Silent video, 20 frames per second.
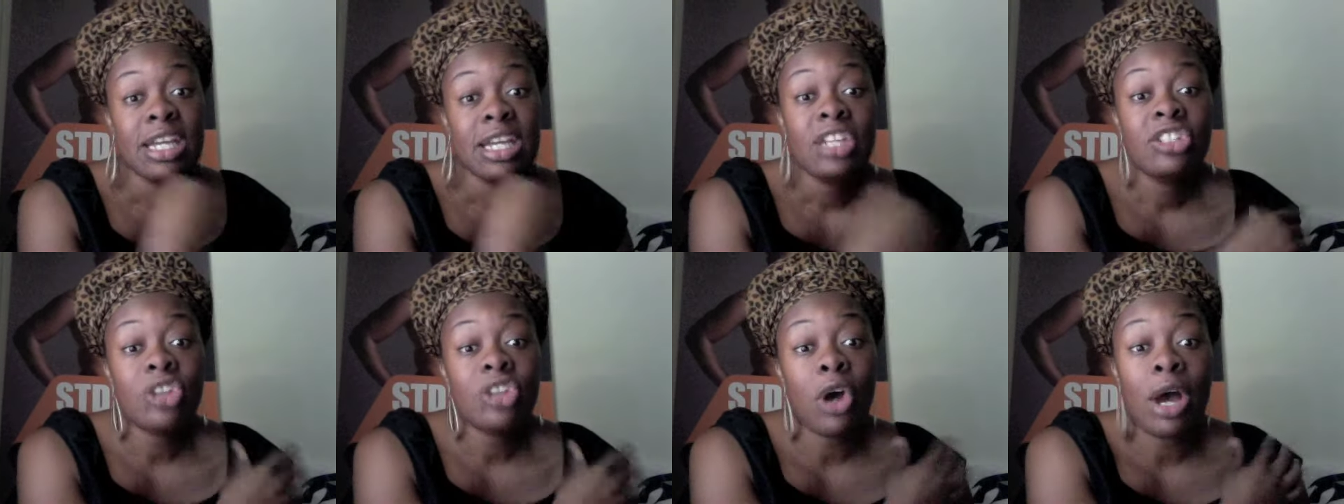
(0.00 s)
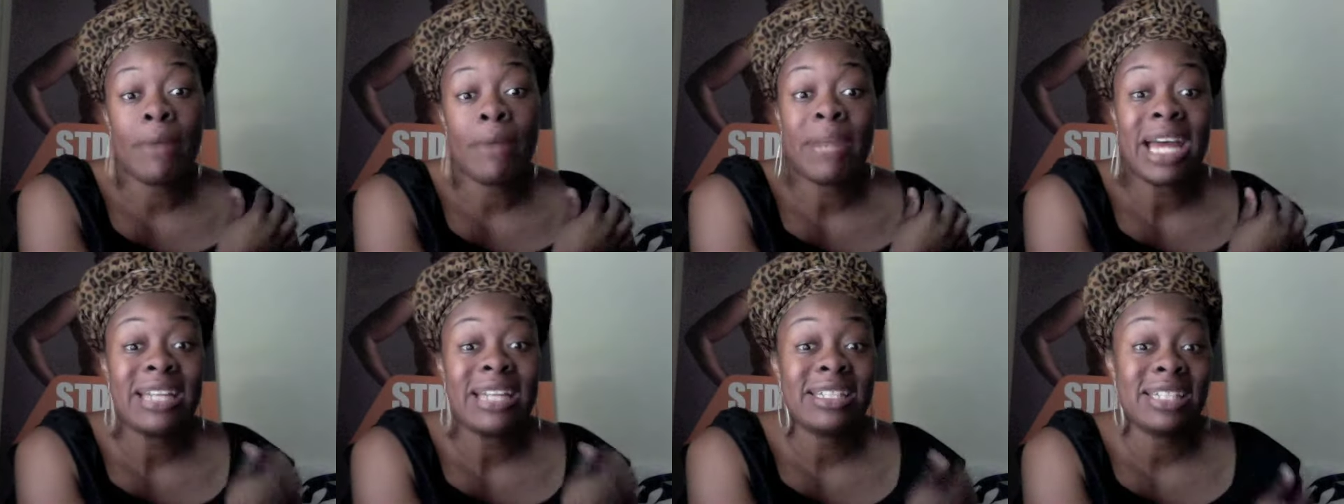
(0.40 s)
So
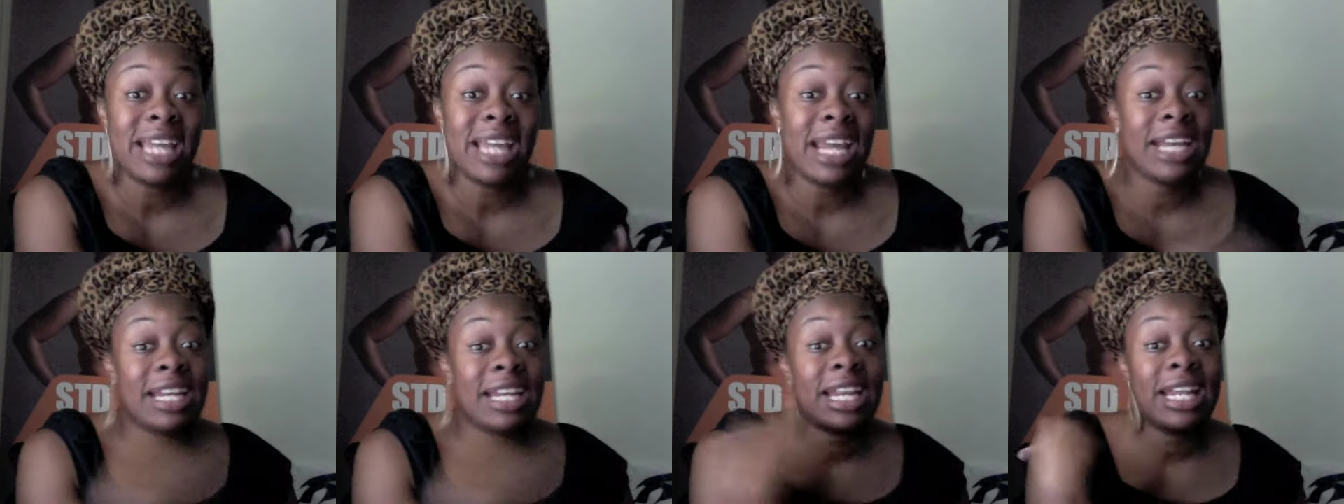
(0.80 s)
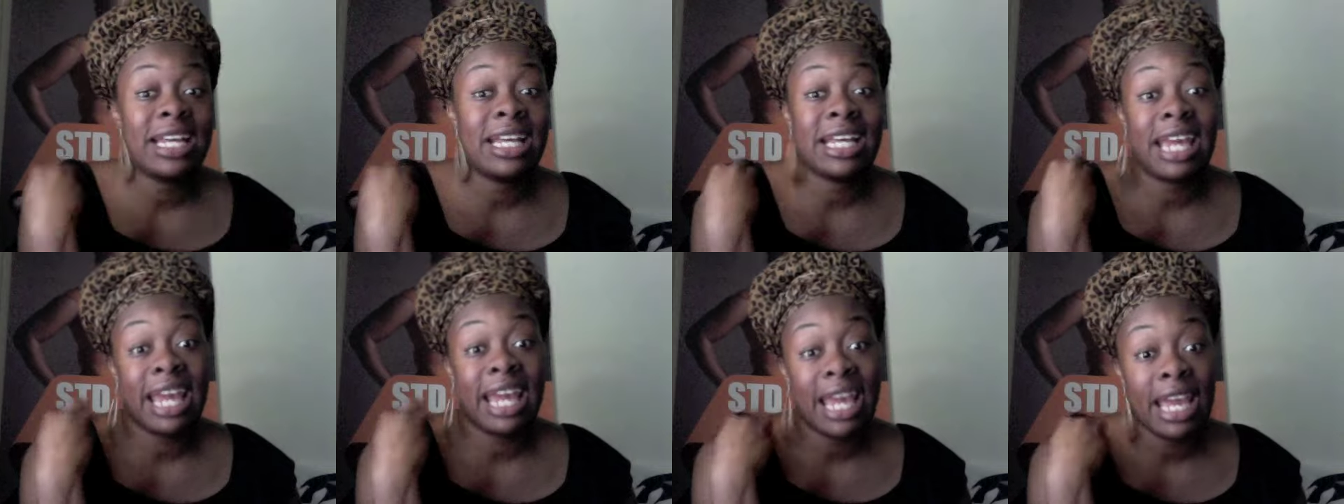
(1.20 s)
I'm not saying that
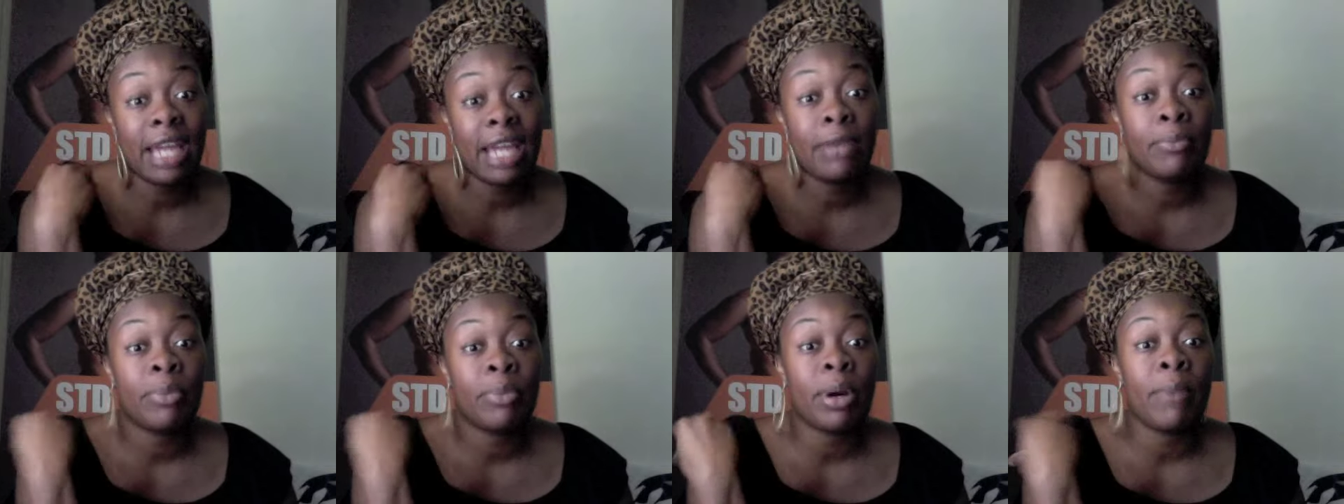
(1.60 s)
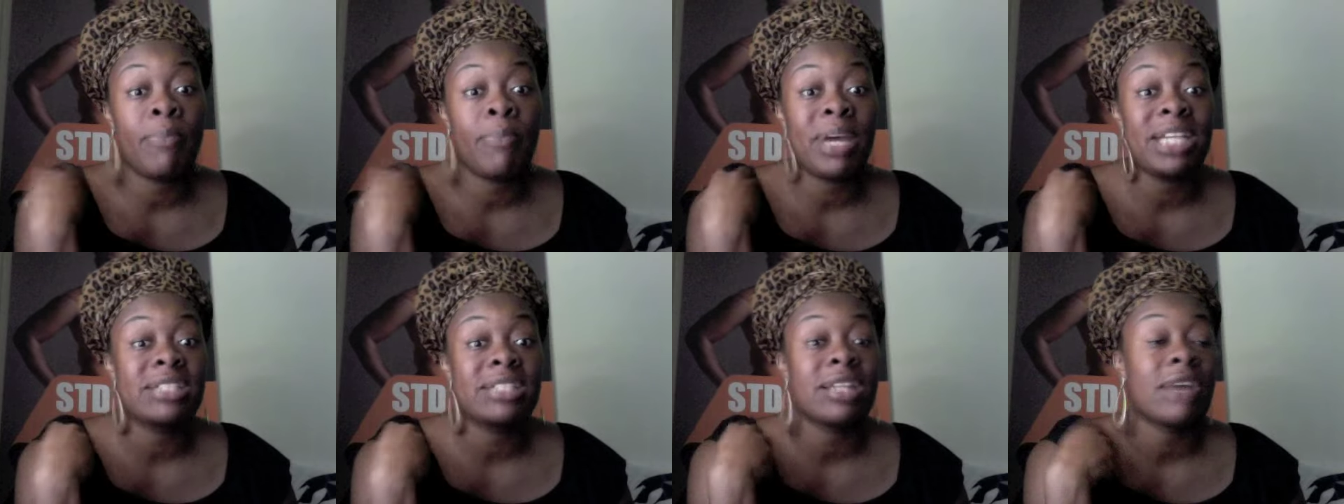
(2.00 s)
it can't, but
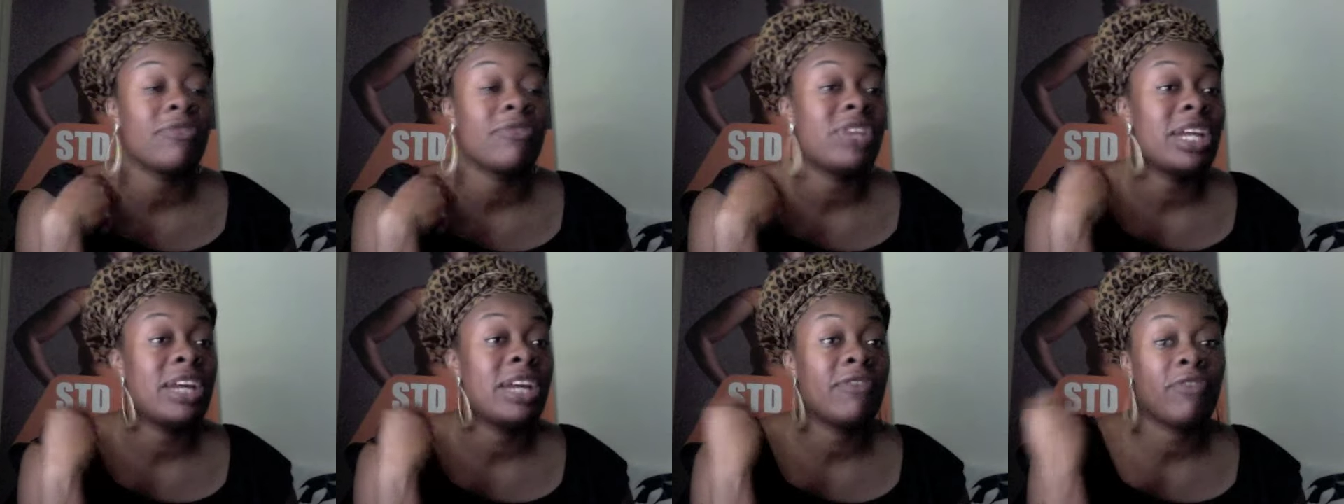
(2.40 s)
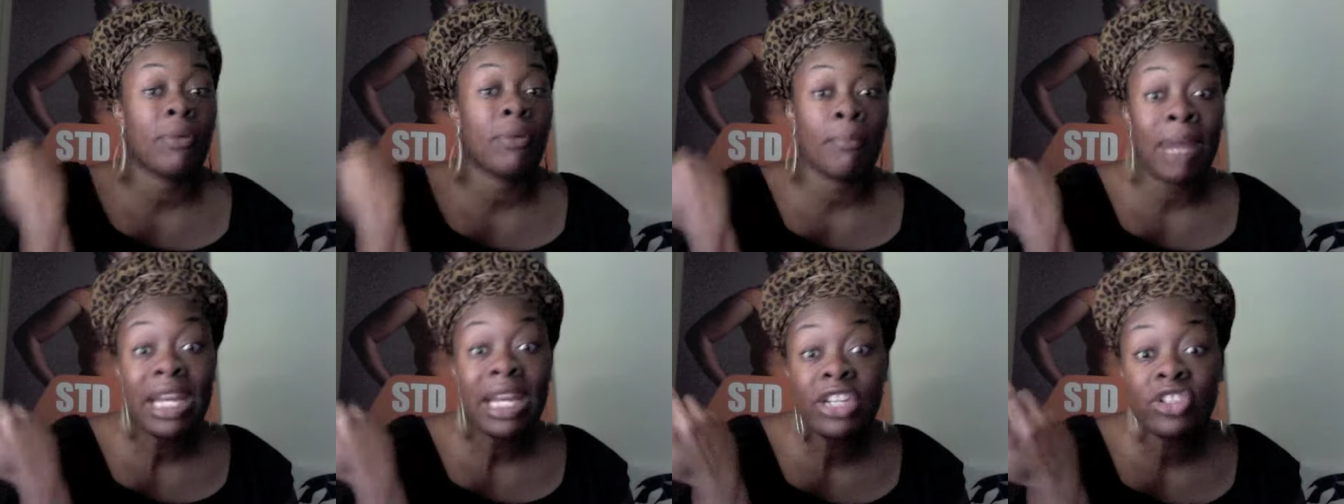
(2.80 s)
based off the
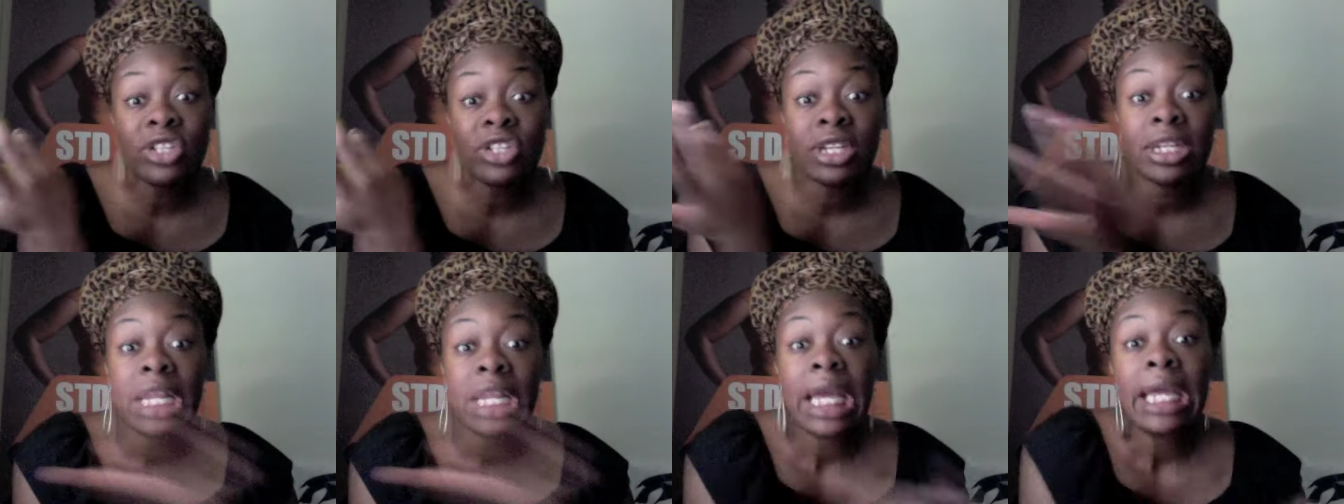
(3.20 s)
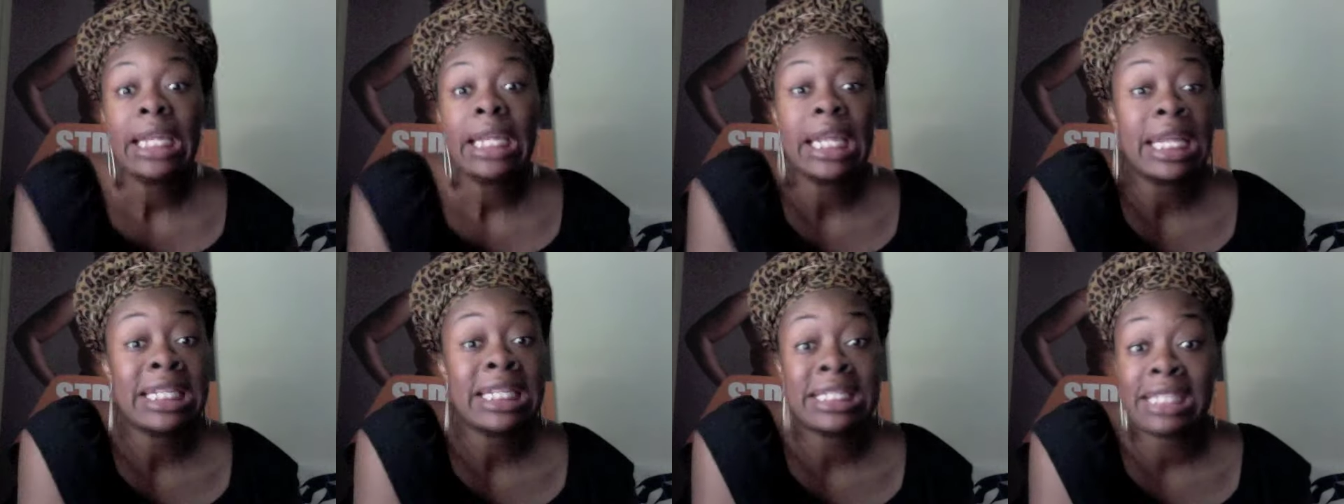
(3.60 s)
information,
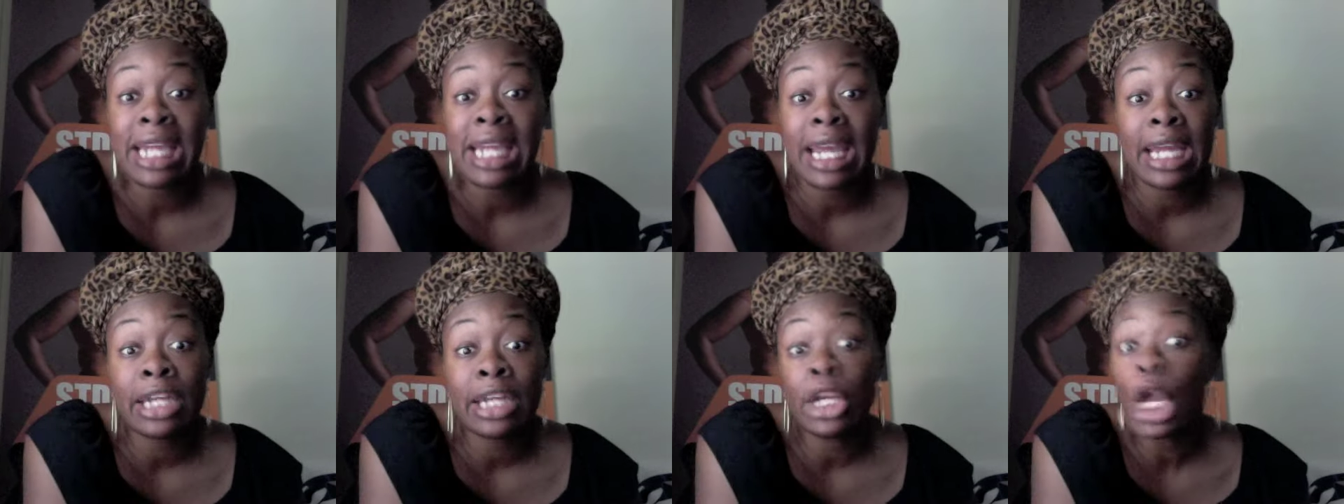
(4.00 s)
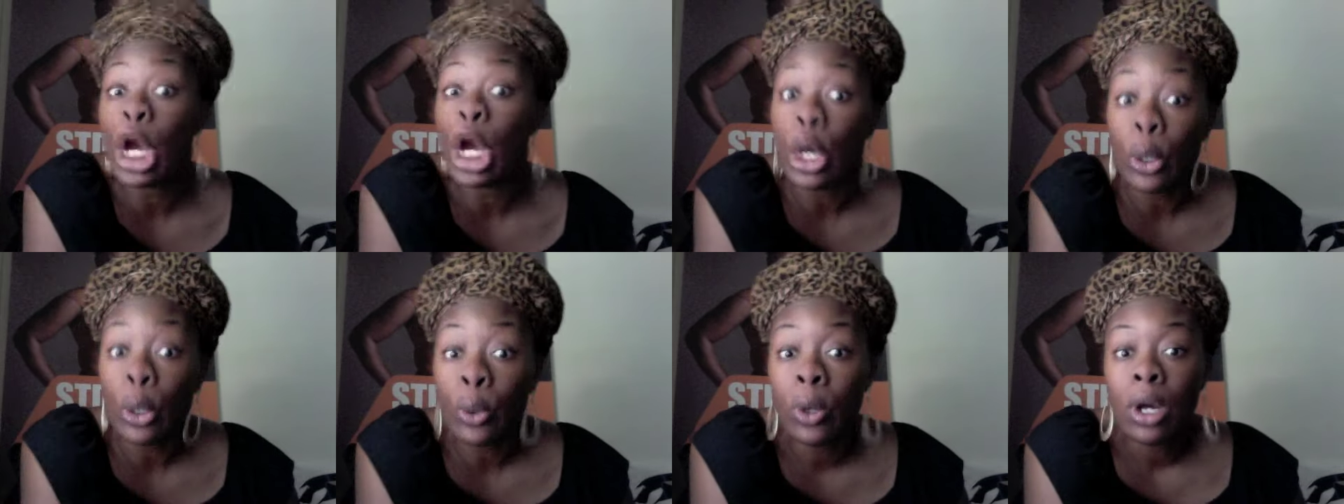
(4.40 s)
it's saying
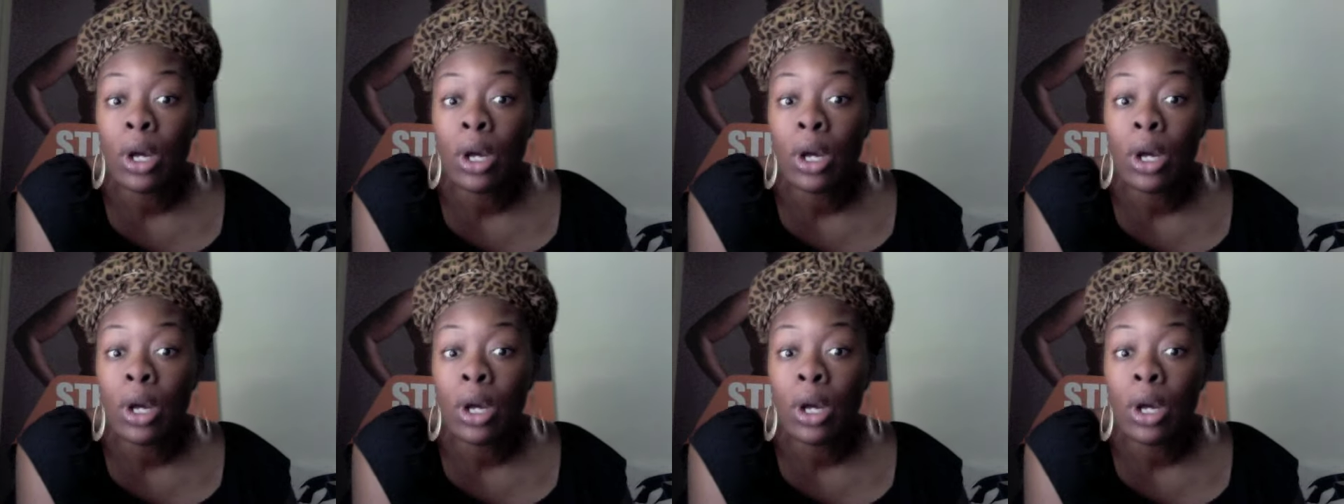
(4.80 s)
no.